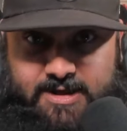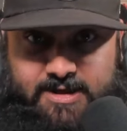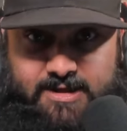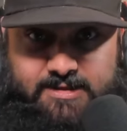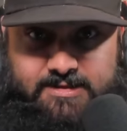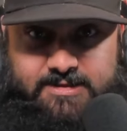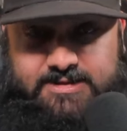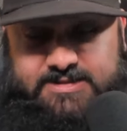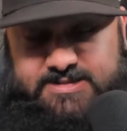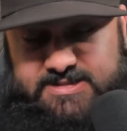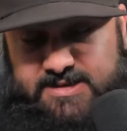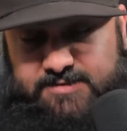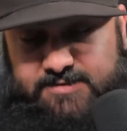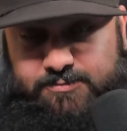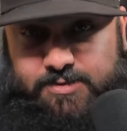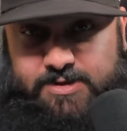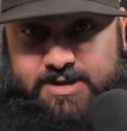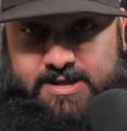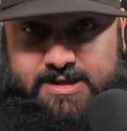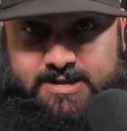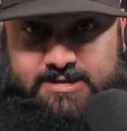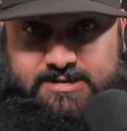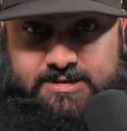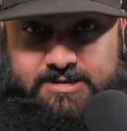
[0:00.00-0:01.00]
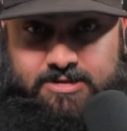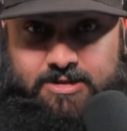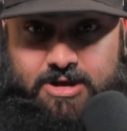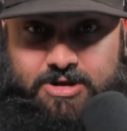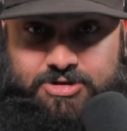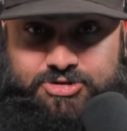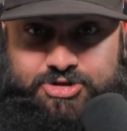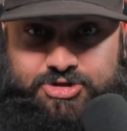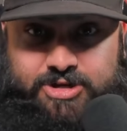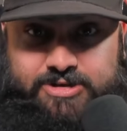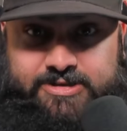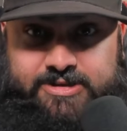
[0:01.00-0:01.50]
Let's see if we can get the
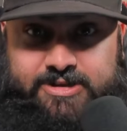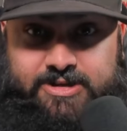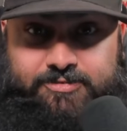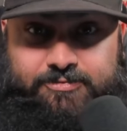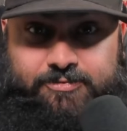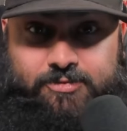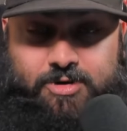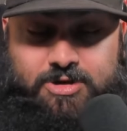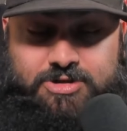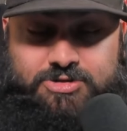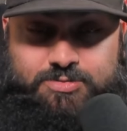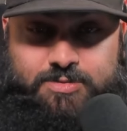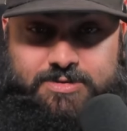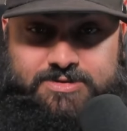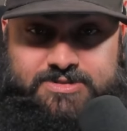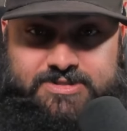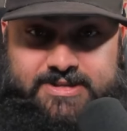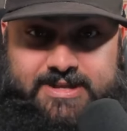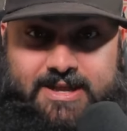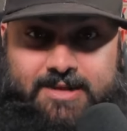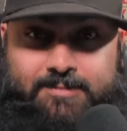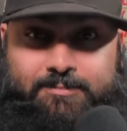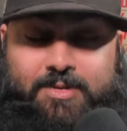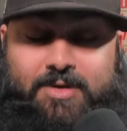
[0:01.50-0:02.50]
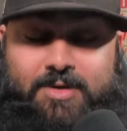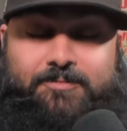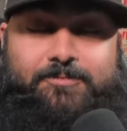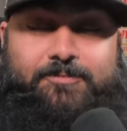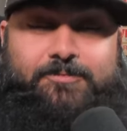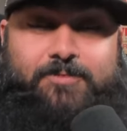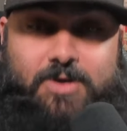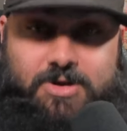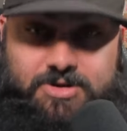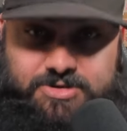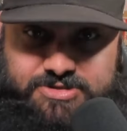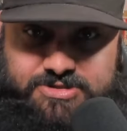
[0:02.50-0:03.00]
long shot to hit for us once again. But
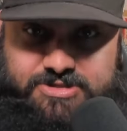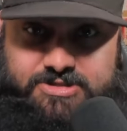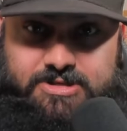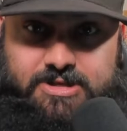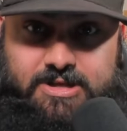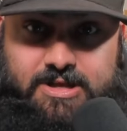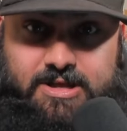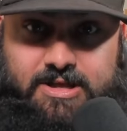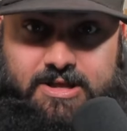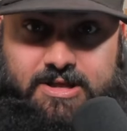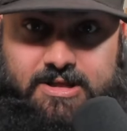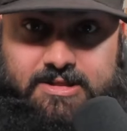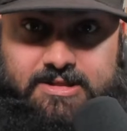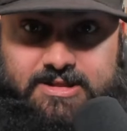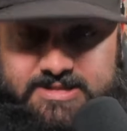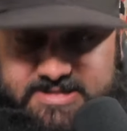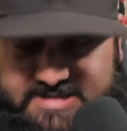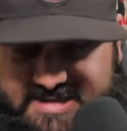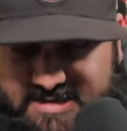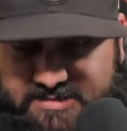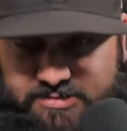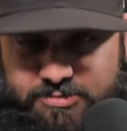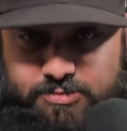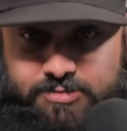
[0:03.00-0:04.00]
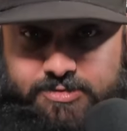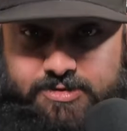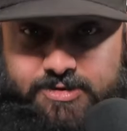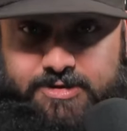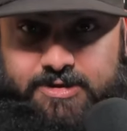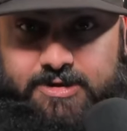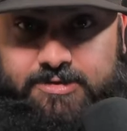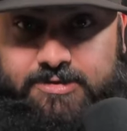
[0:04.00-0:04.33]
first, let's get through the